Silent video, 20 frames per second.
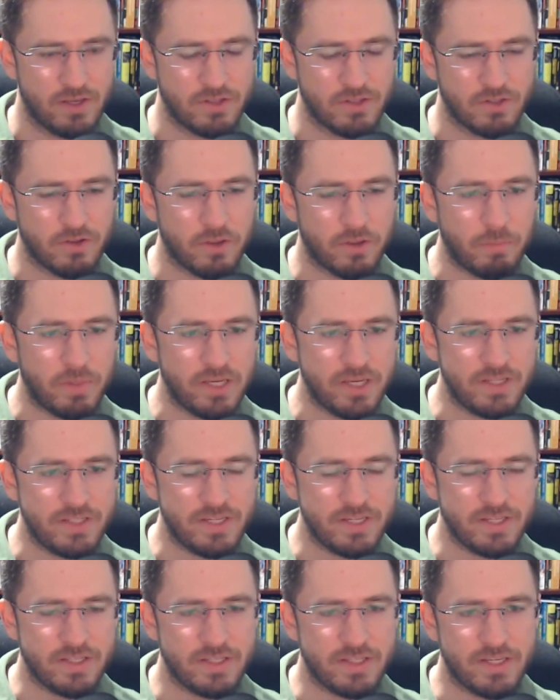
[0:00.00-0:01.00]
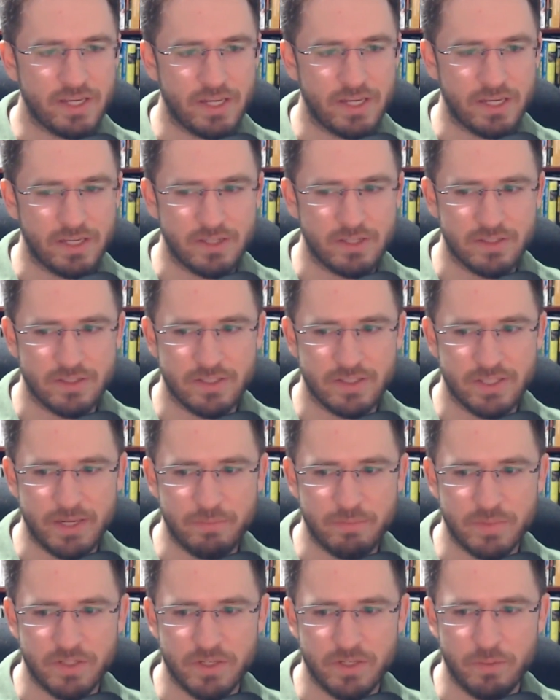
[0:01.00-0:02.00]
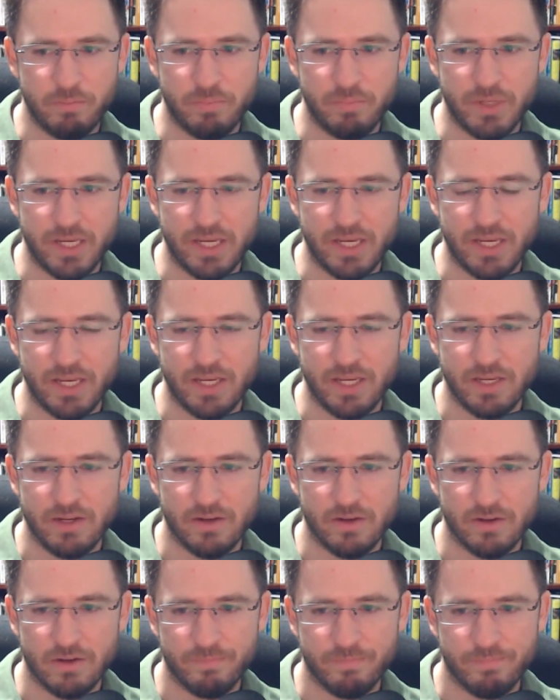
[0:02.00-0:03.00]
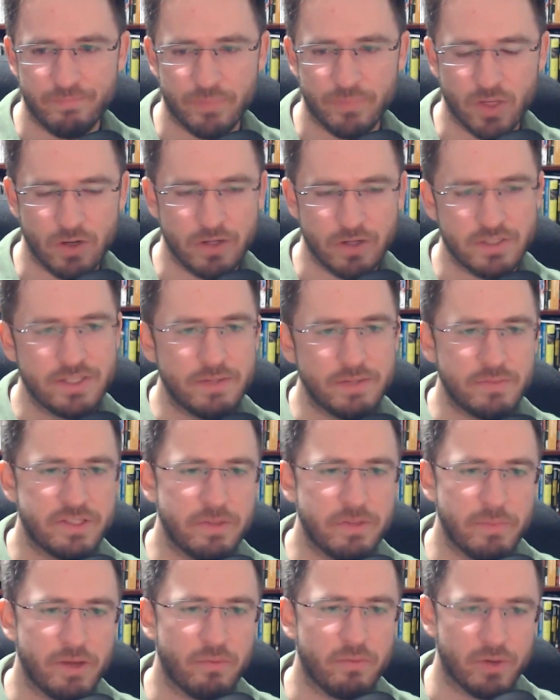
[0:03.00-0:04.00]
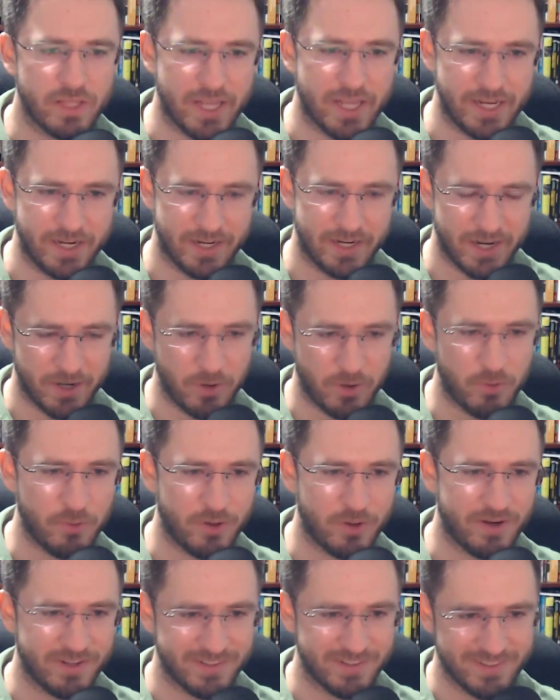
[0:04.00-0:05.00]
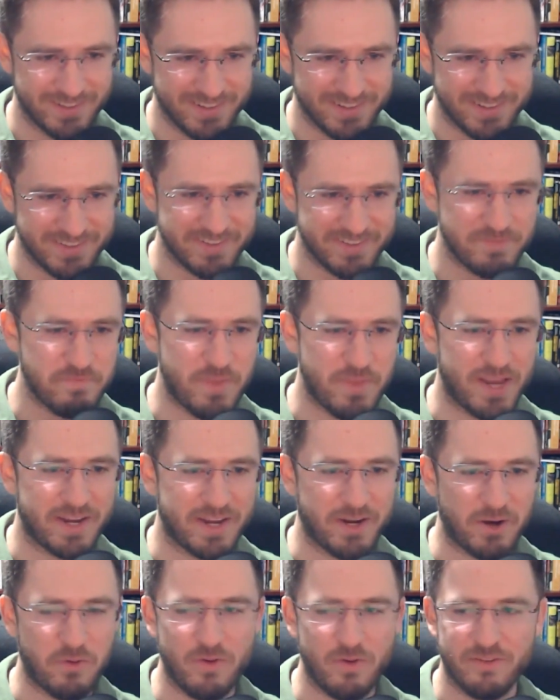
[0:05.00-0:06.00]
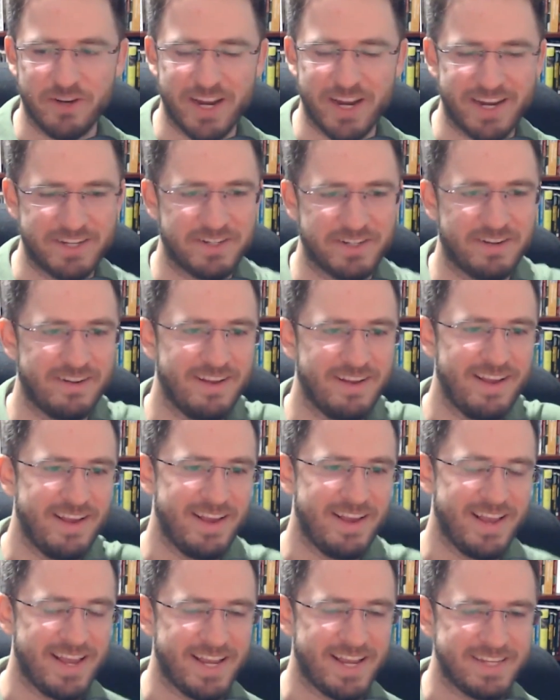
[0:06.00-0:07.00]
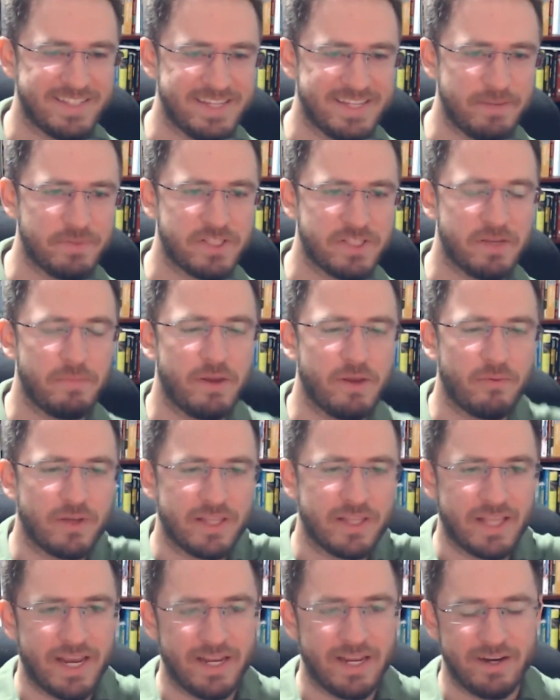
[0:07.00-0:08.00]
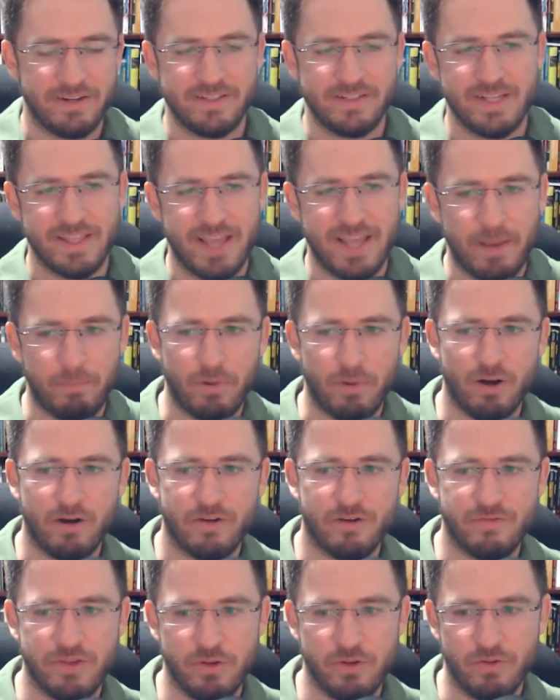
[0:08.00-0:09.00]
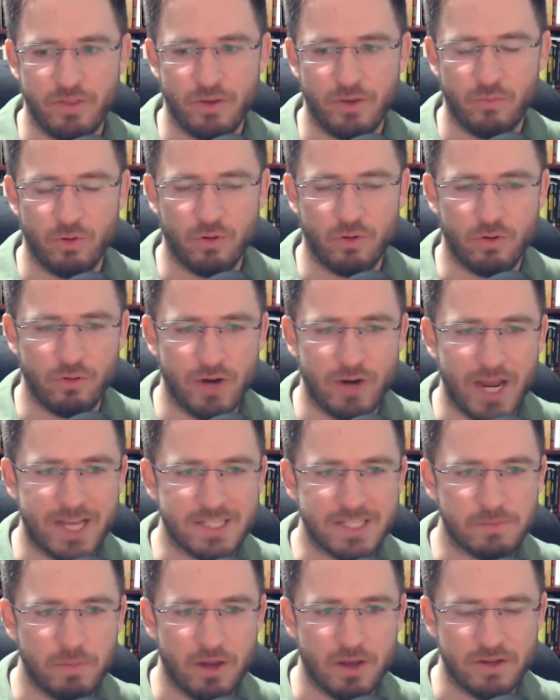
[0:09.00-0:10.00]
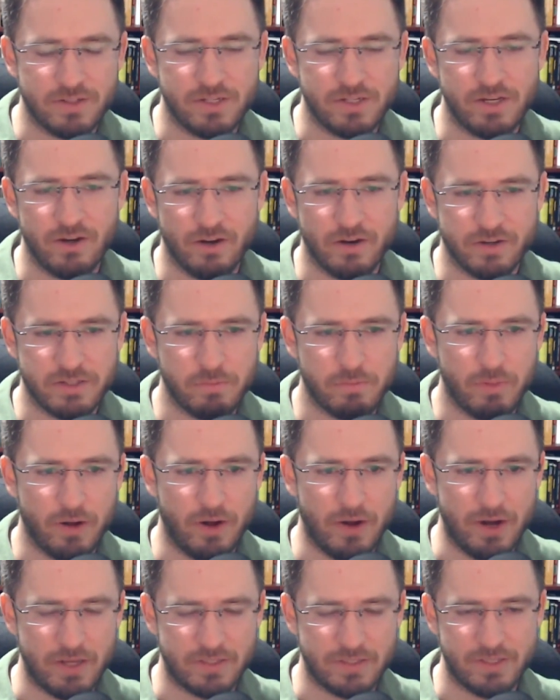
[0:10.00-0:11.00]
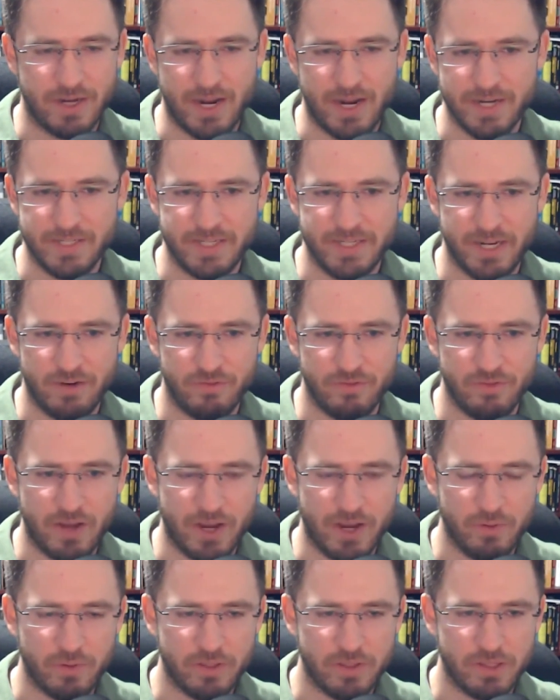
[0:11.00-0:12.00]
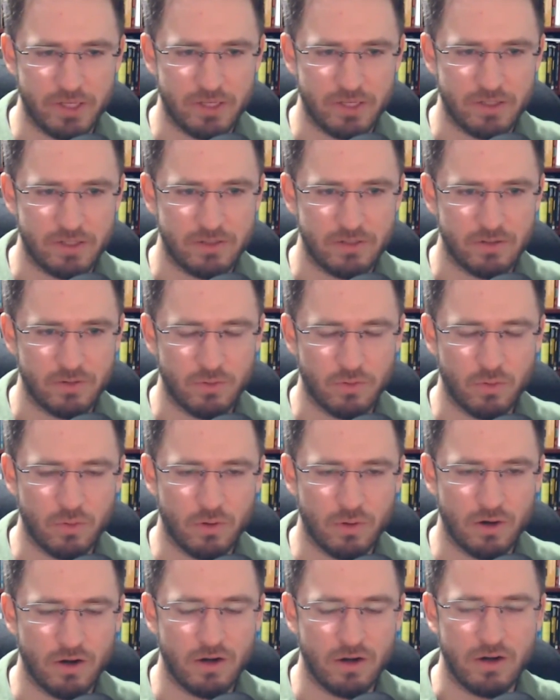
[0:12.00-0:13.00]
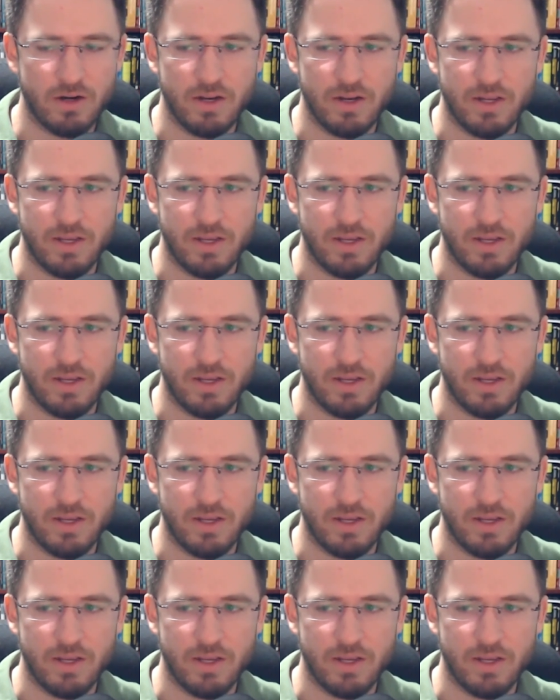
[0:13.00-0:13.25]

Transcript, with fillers: So the P C C seems to be, or it seems to be related. I don't want to make an equivocation. It seems to be related to that part of you that will grasp onto your experience and identify with it or